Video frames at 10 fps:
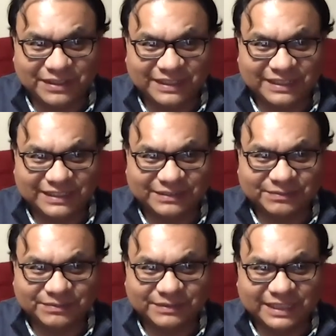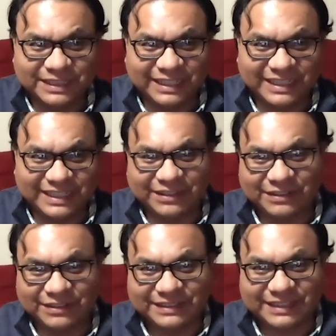and he
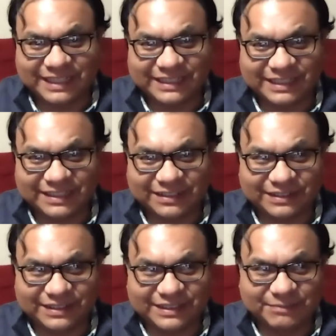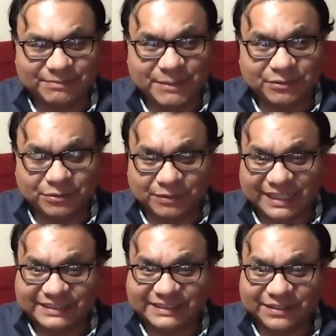noticed that some people were writing
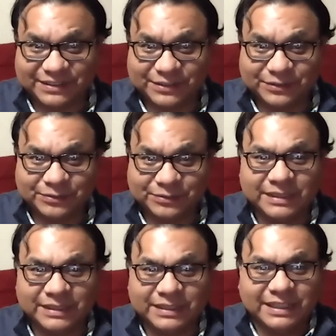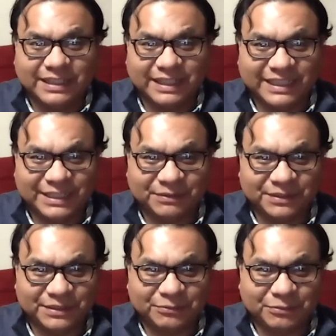letters home, and he
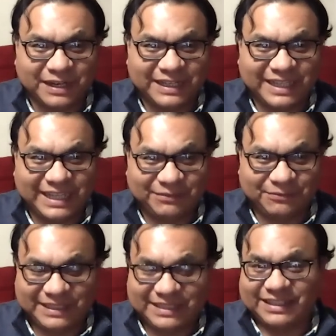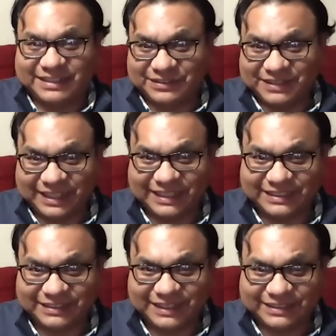wondered, why can we not do that?
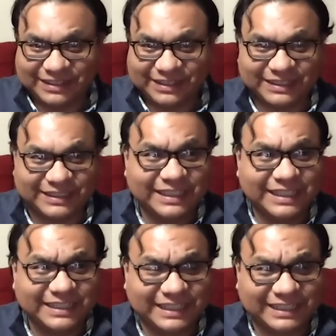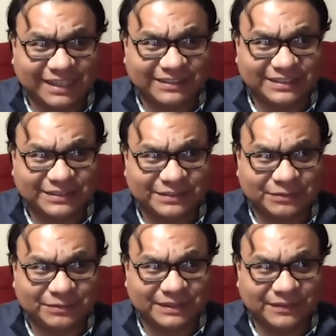So he set out to
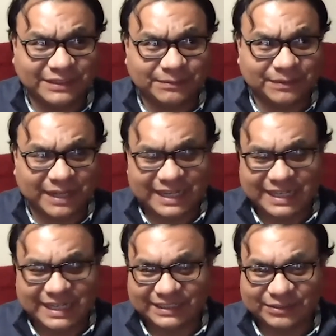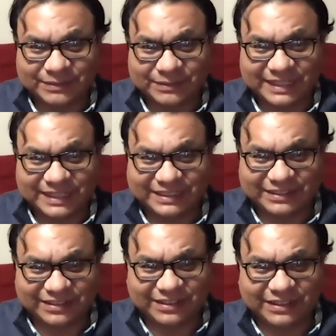develop a writing system, and he
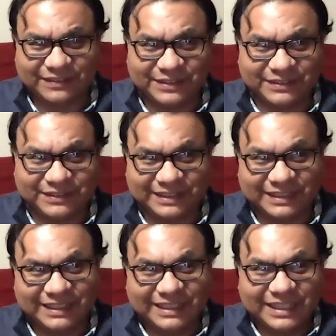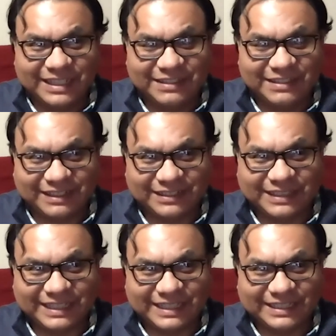started off trying to do
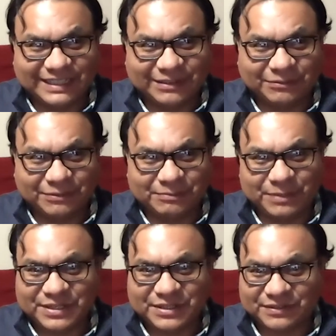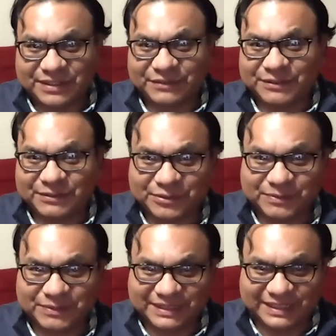like a one picture for every word,
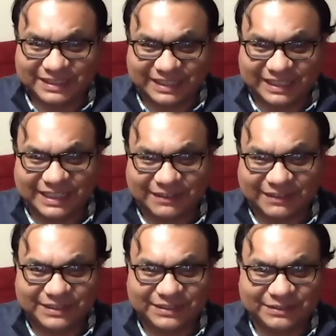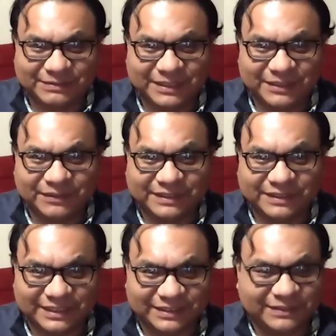but decided that was too difficult to
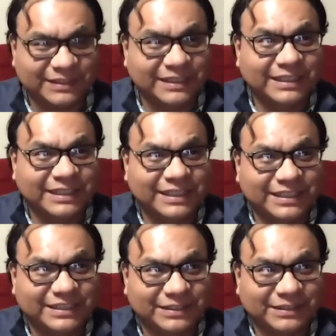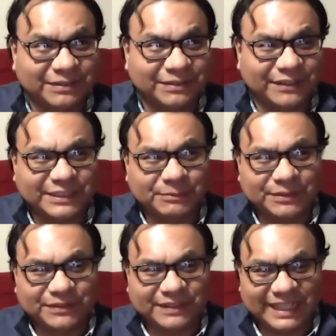do. So roughly
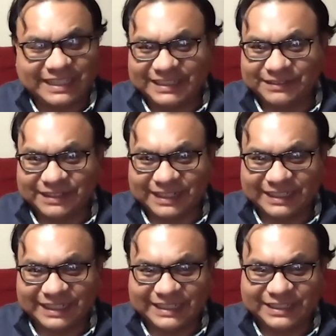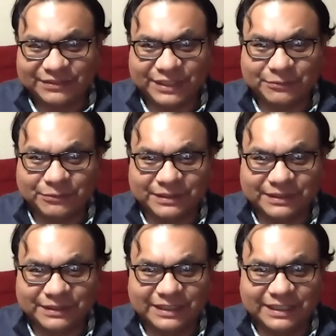between 1809 and 1821,
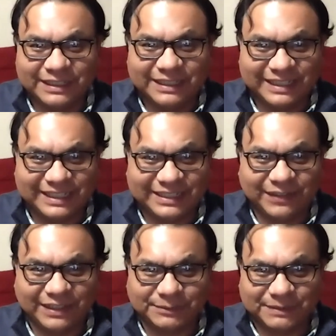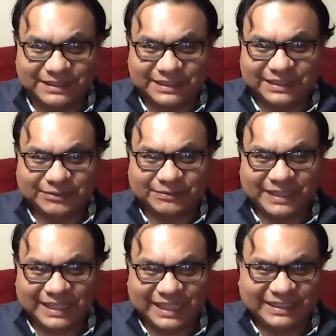he developed a system. He
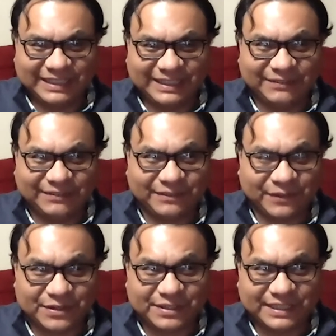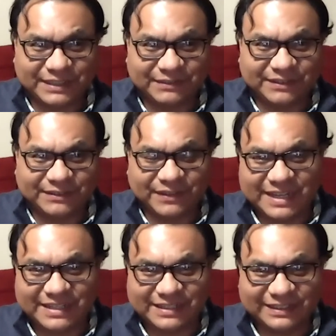had different versions of it,
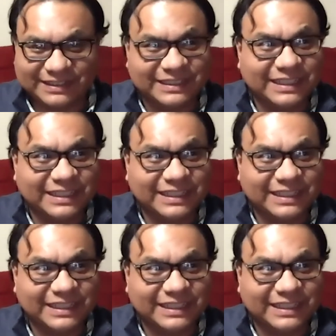variations.